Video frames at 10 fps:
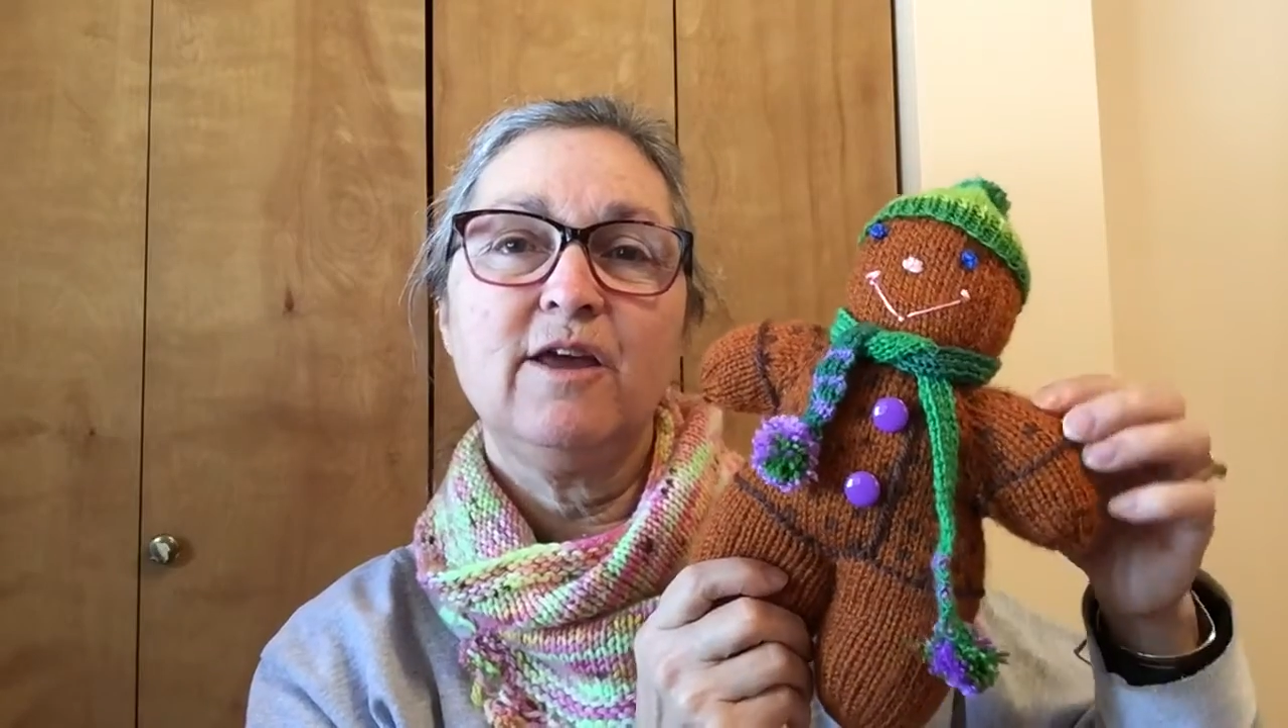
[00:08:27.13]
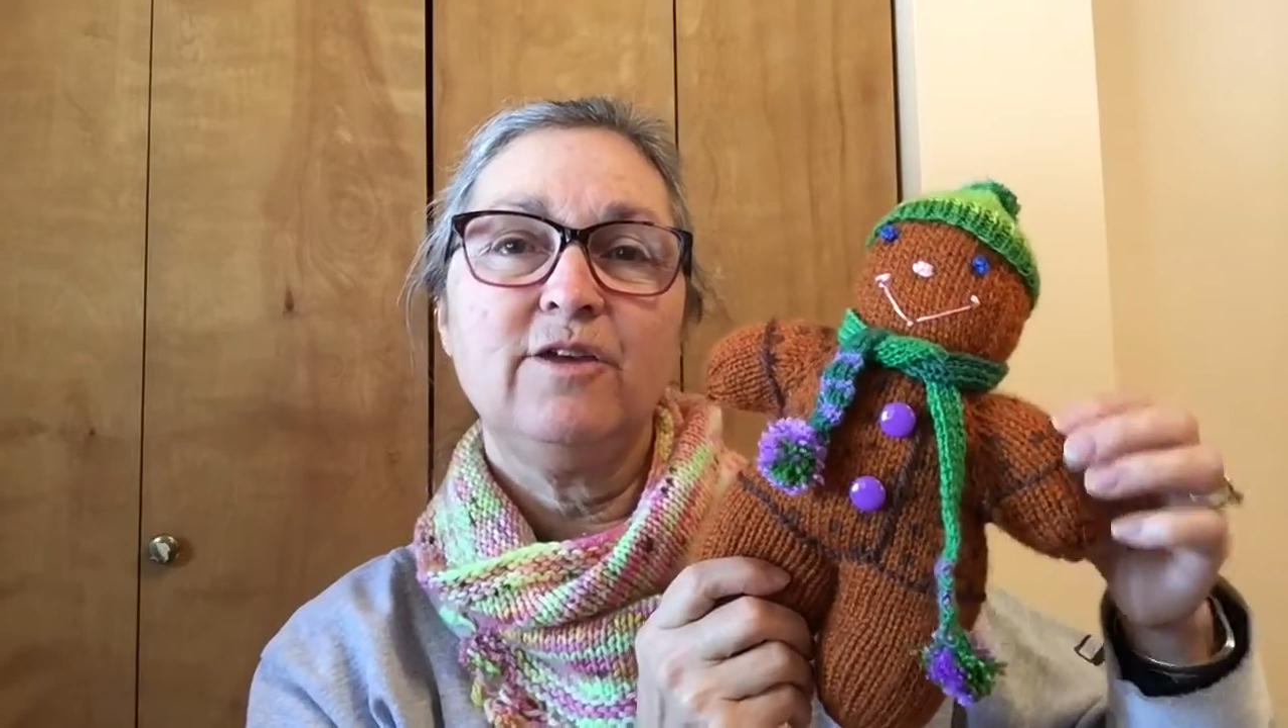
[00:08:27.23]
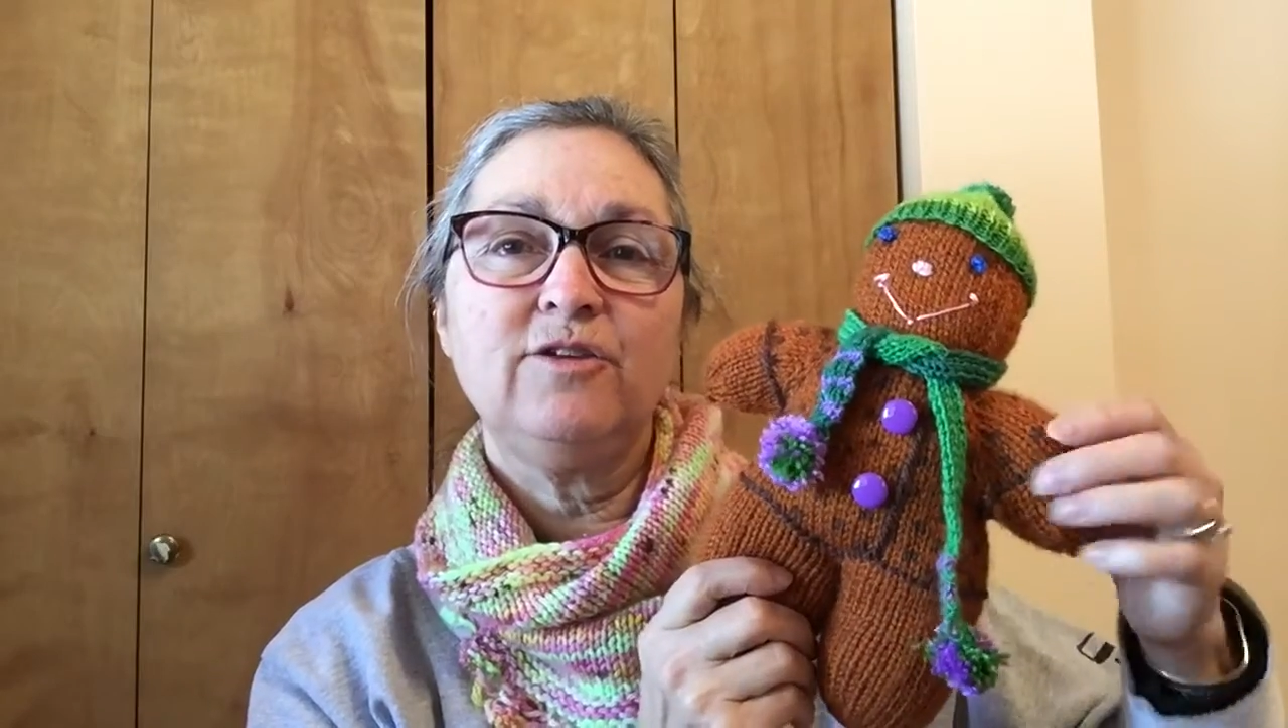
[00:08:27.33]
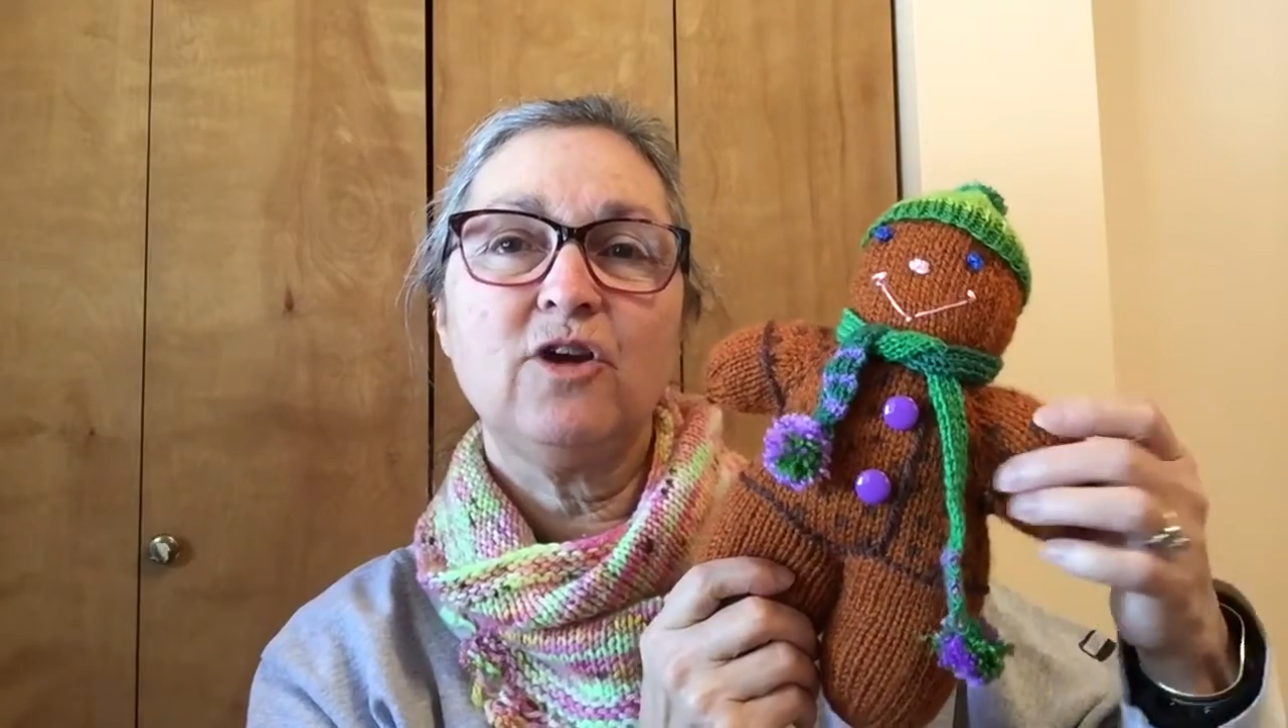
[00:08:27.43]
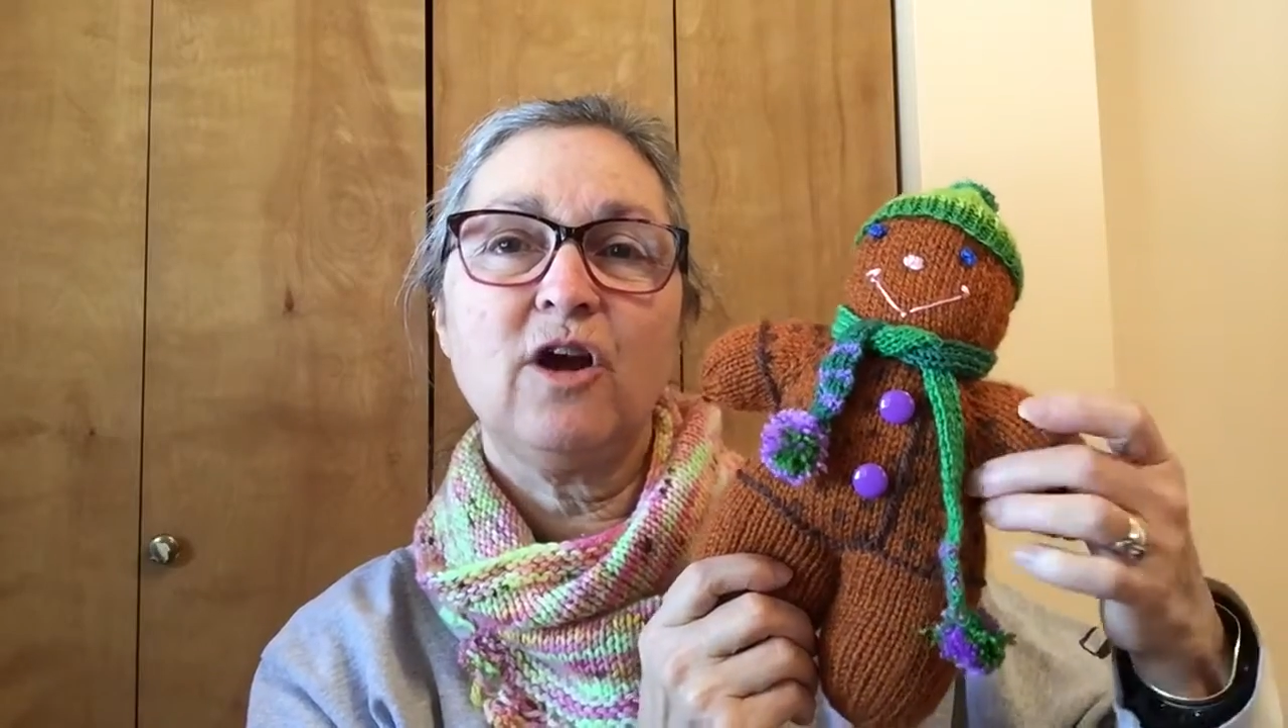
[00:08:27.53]

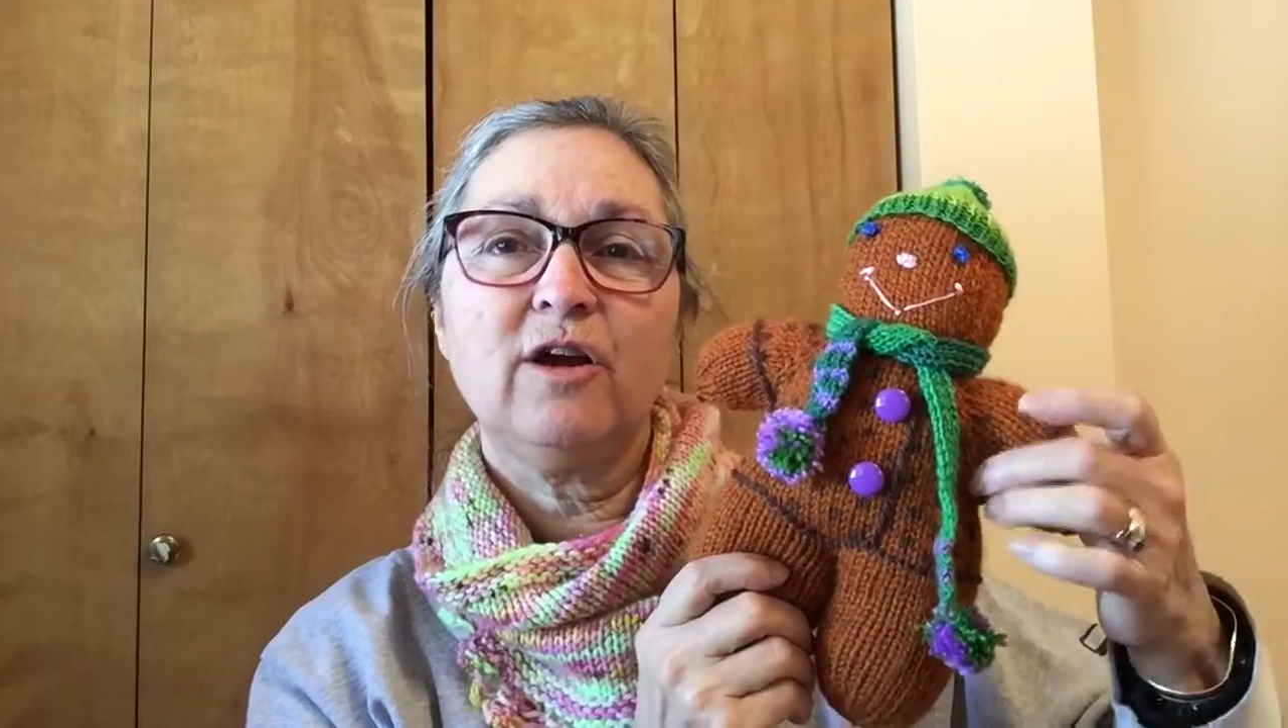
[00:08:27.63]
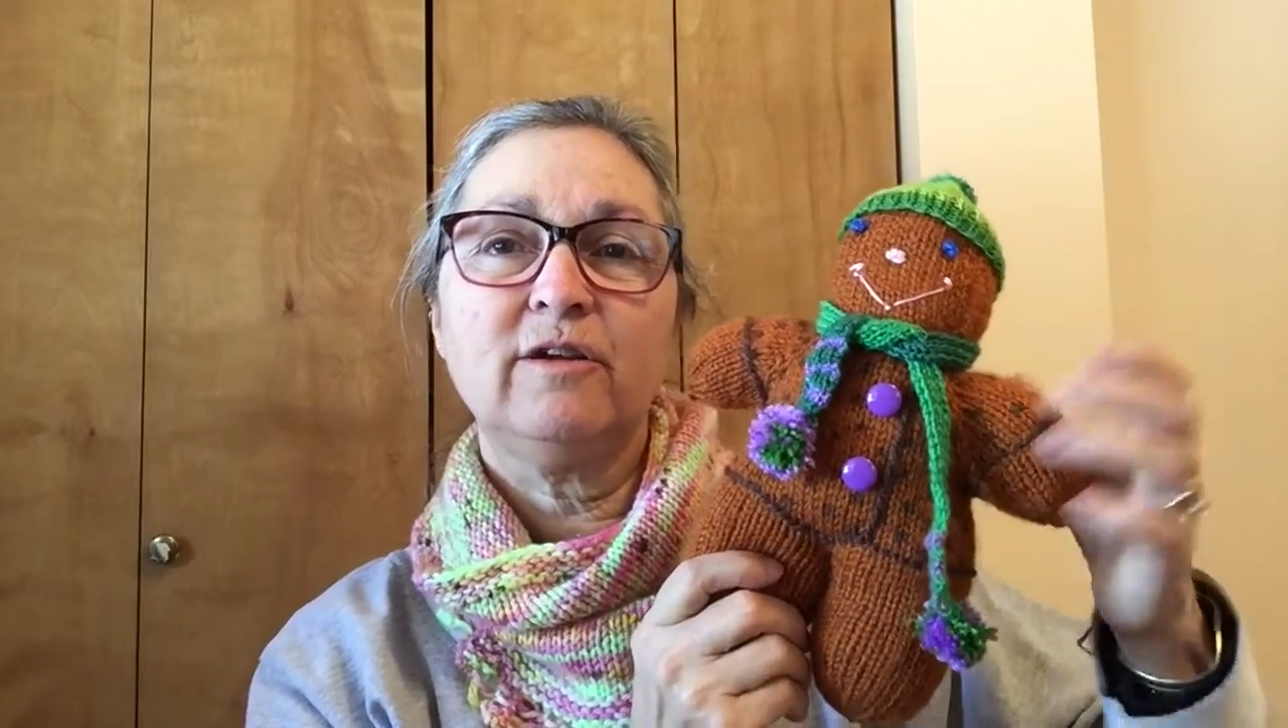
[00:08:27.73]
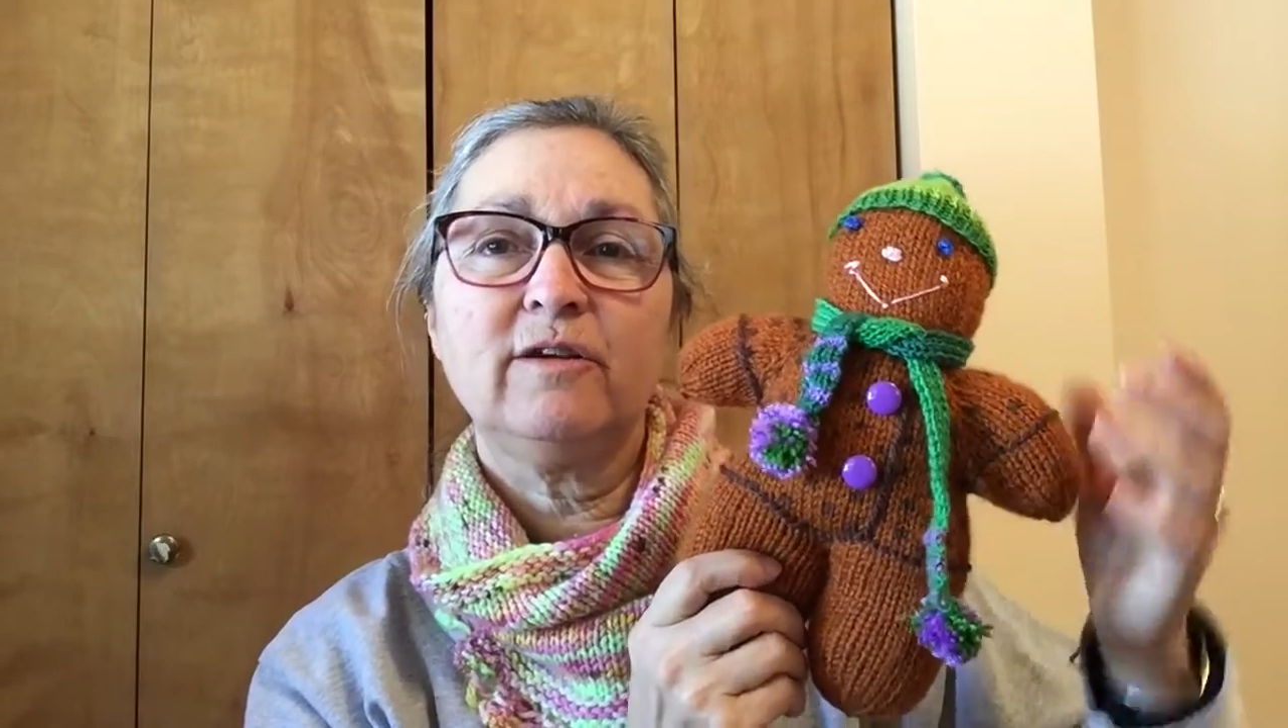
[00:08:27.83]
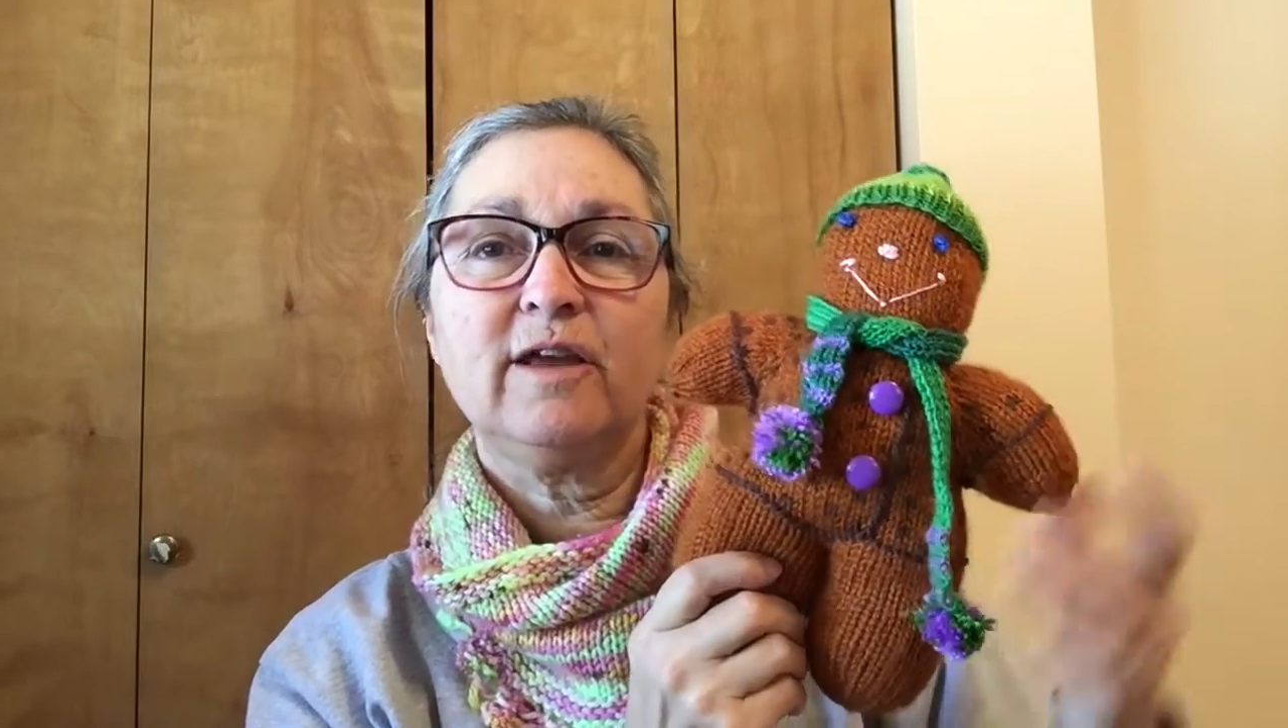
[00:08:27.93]
yarn